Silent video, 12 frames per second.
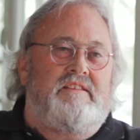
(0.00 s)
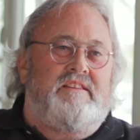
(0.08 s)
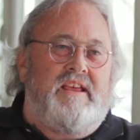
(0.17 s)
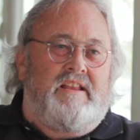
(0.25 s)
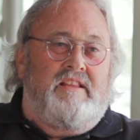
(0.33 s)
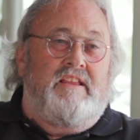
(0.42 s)

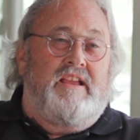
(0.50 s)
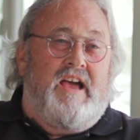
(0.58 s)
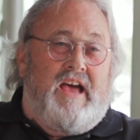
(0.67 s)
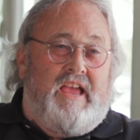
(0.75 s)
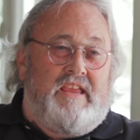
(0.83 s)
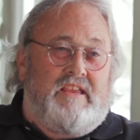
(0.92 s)
deadly
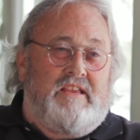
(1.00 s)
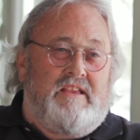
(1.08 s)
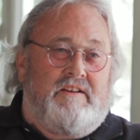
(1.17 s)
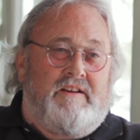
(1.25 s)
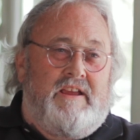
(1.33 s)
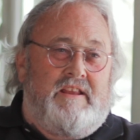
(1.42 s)
guy,
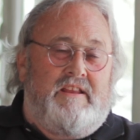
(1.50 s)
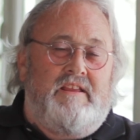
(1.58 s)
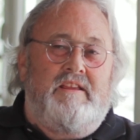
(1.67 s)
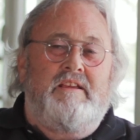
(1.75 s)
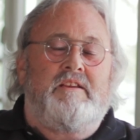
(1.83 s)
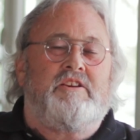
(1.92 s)
all right?
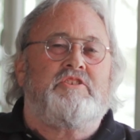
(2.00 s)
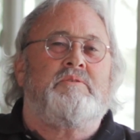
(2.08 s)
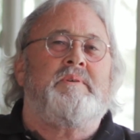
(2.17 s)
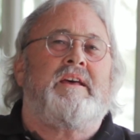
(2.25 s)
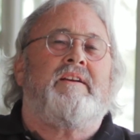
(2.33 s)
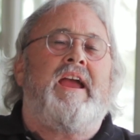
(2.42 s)
Because no
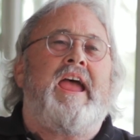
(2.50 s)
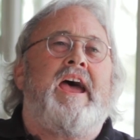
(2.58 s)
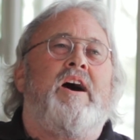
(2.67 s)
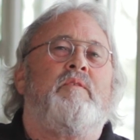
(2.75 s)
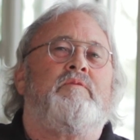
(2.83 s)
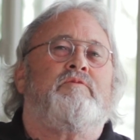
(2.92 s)
matter
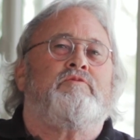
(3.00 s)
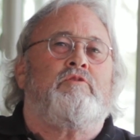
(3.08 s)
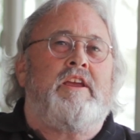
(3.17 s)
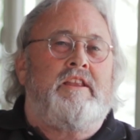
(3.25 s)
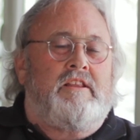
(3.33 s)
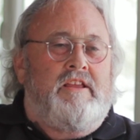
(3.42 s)
how
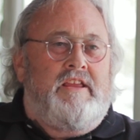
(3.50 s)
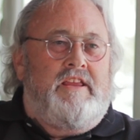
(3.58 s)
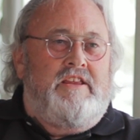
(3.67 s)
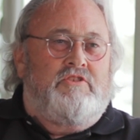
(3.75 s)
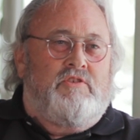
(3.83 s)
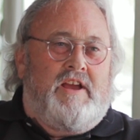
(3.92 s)
friendly
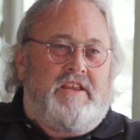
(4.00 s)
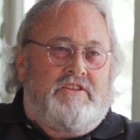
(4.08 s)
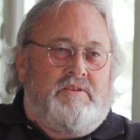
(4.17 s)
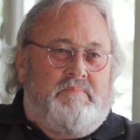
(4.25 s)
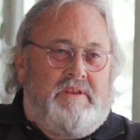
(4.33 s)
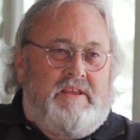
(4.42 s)
he tries
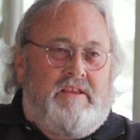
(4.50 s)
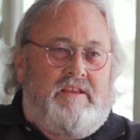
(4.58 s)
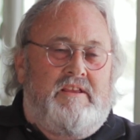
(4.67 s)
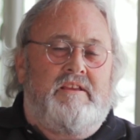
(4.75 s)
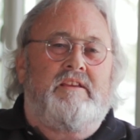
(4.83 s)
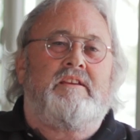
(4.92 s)
to be,
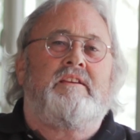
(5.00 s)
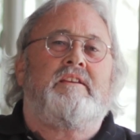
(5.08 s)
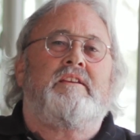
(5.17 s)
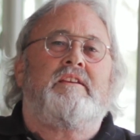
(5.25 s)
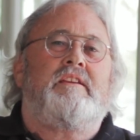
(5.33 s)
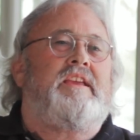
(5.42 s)

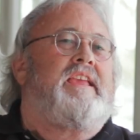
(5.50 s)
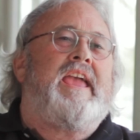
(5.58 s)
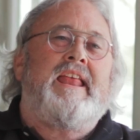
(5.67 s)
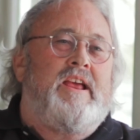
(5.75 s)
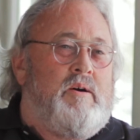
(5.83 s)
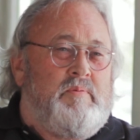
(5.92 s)
he
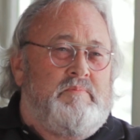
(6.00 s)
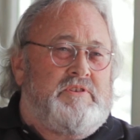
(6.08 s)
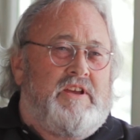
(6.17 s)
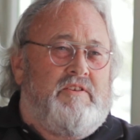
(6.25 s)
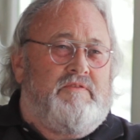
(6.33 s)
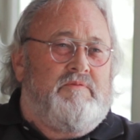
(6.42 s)
can't help
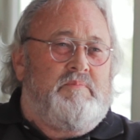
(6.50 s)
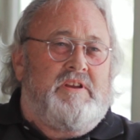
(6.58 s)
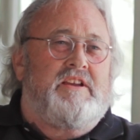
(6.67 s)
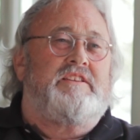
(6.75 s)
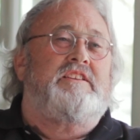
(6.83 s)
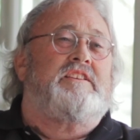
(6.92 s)
himself
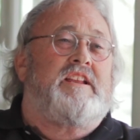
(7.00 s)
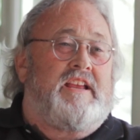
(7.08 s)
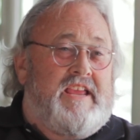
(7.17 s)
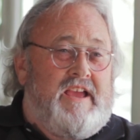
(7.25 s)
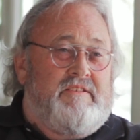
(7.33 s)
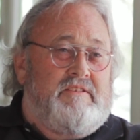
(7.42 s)
because he's an
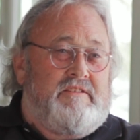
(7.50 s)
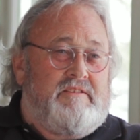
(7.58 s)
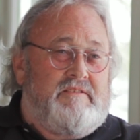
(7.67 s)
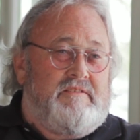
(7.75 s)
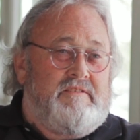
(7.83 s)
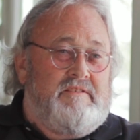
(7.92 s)
accountant,
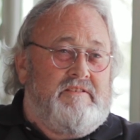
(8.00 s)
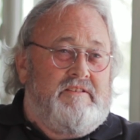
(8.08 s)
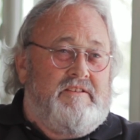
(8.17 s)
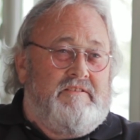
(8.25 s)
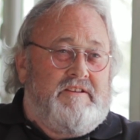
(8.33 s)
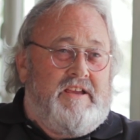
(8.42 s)

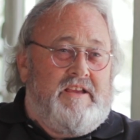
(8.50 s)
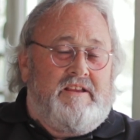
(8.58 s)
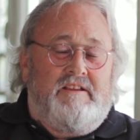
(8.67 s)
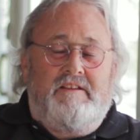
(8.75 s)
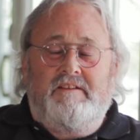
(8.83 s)
okay?